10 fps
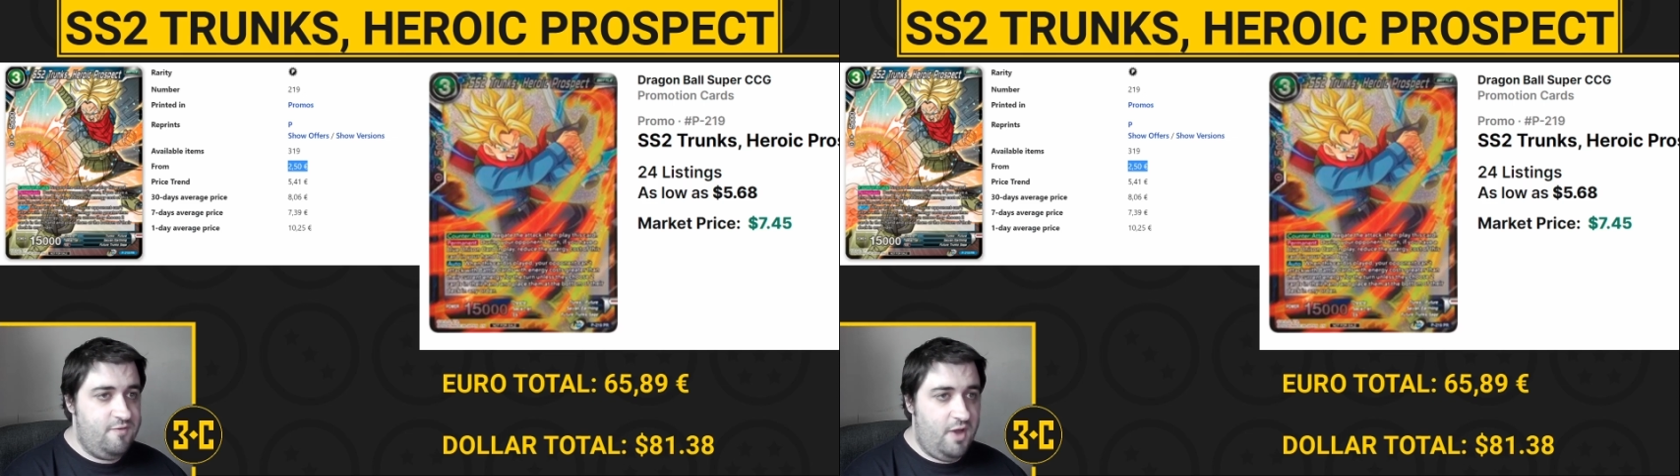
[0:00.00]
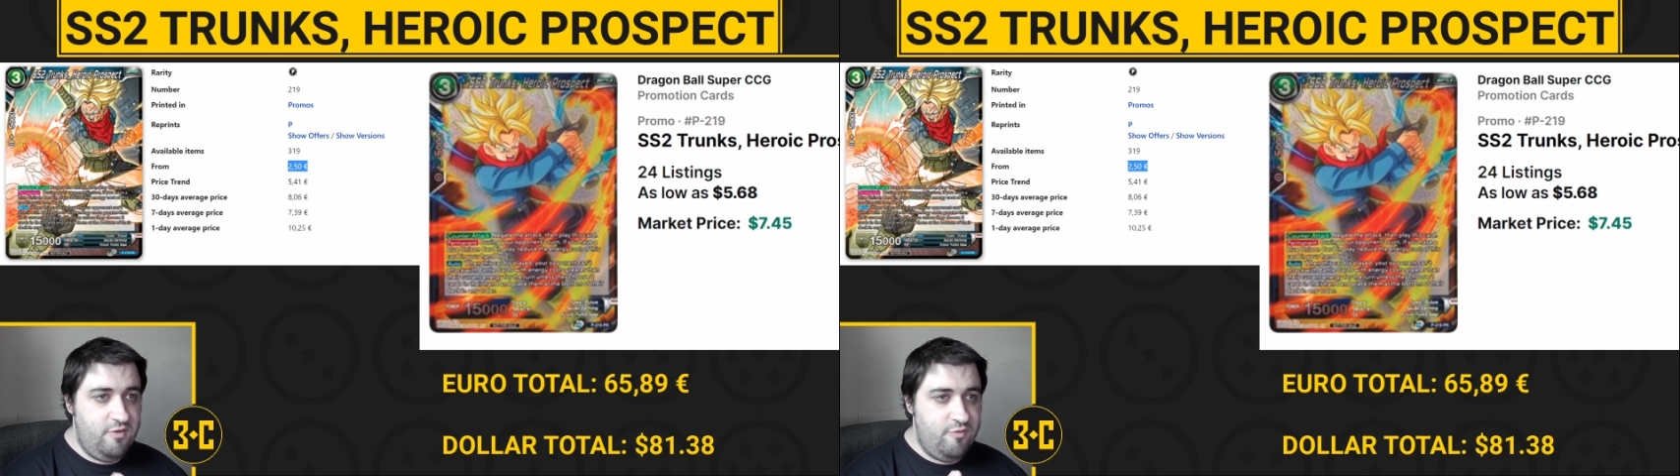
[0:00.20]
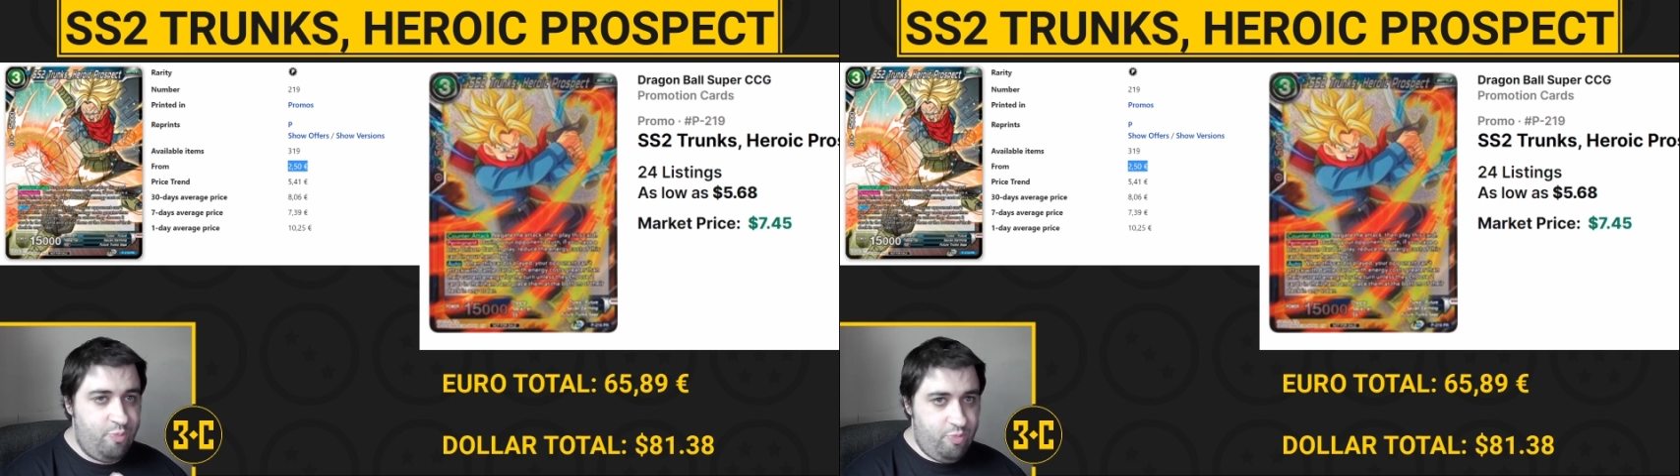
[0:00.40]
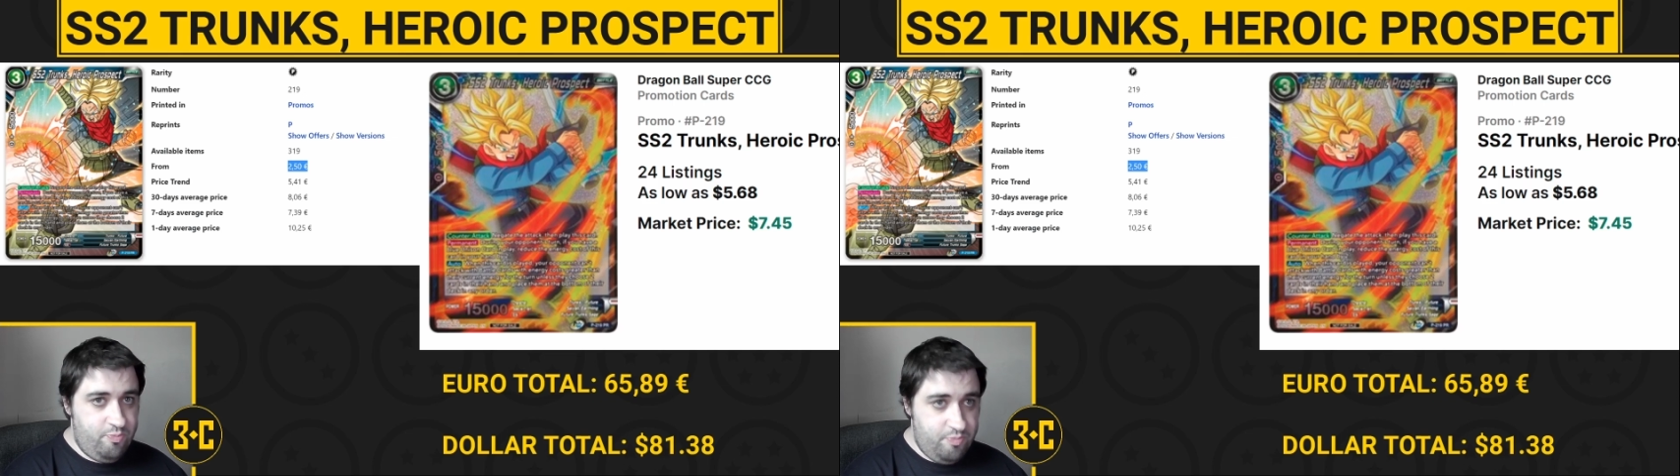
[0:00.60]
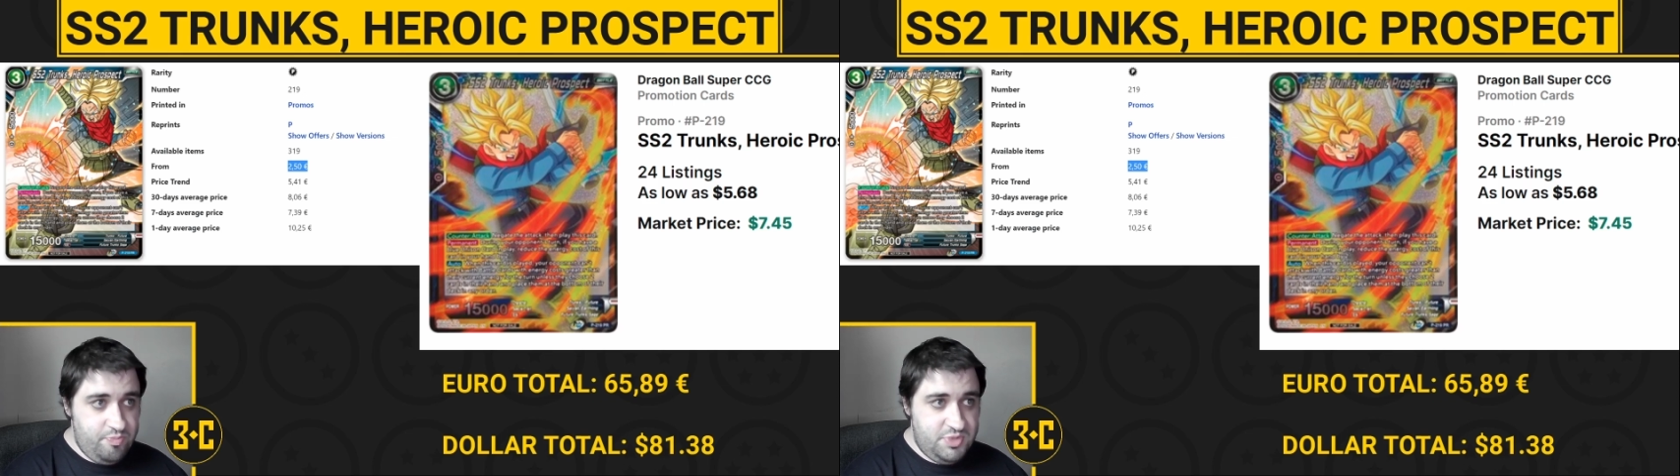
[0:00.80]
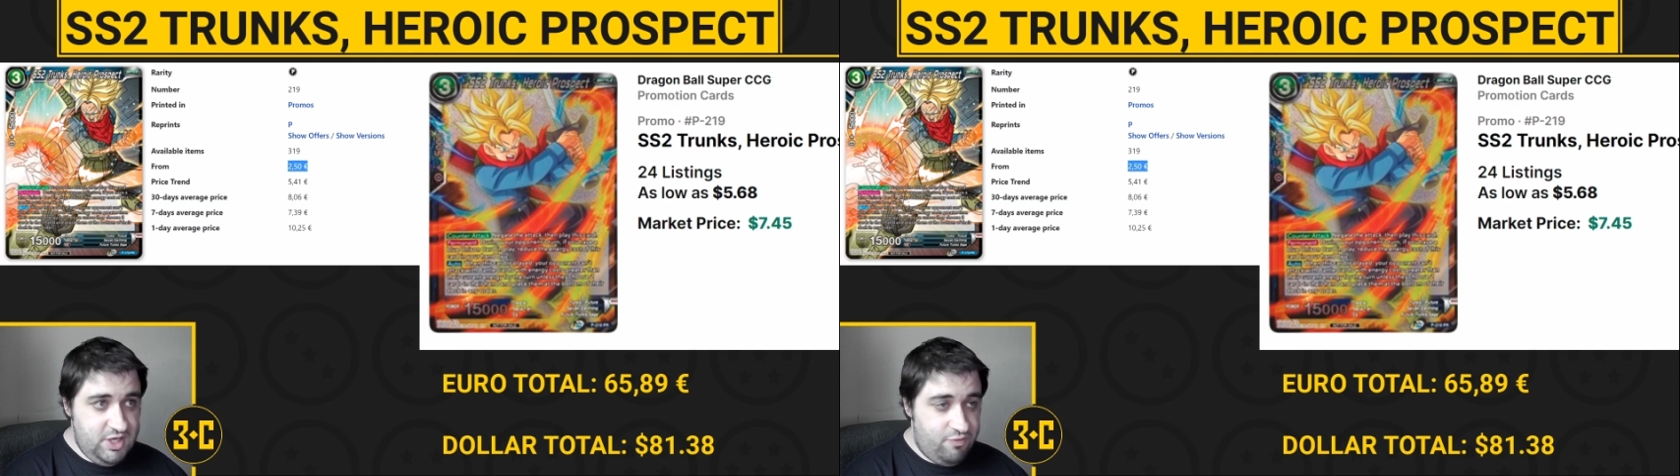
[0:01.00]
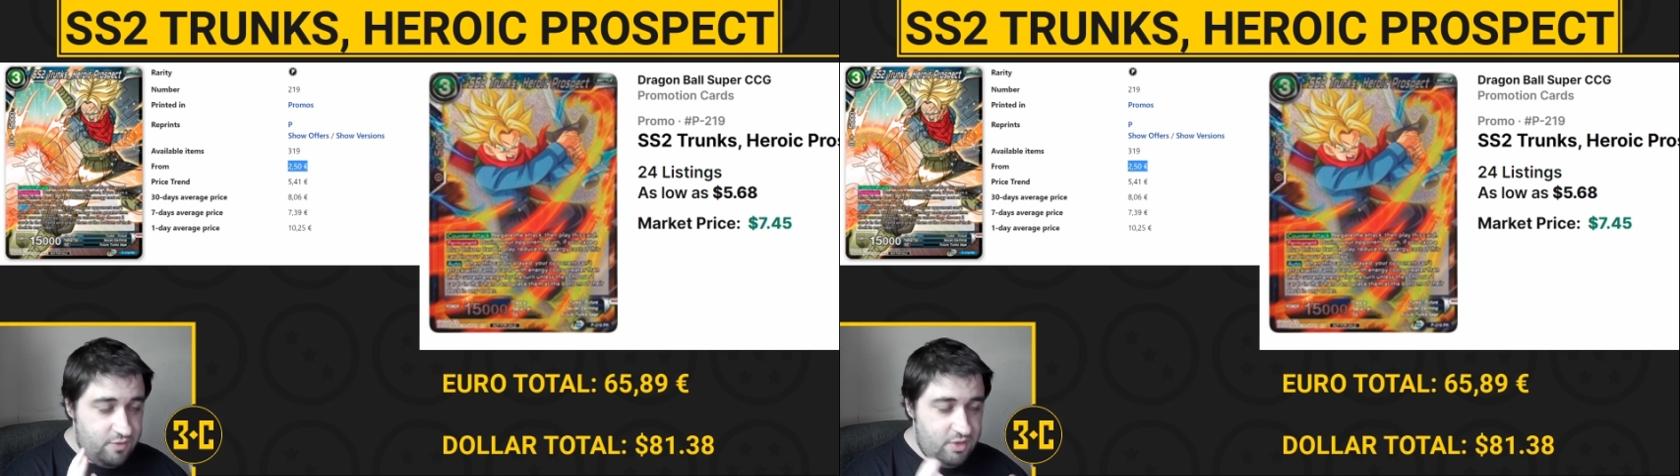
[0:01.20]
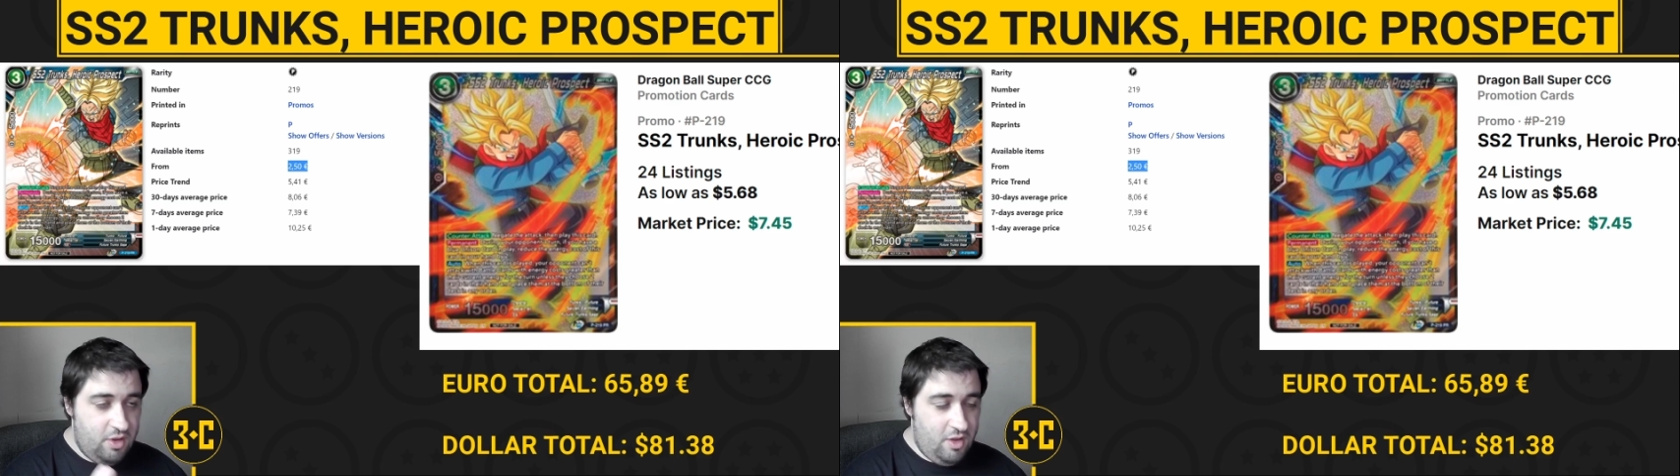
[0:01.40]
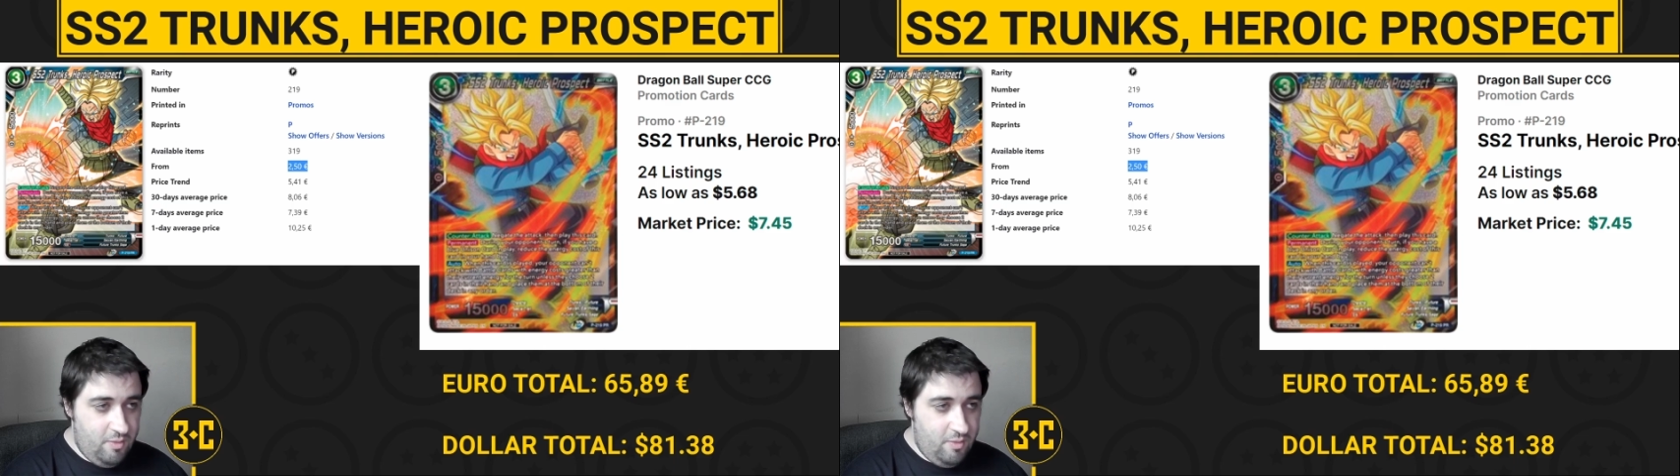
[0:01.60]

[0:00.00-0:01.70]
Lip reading: 5 different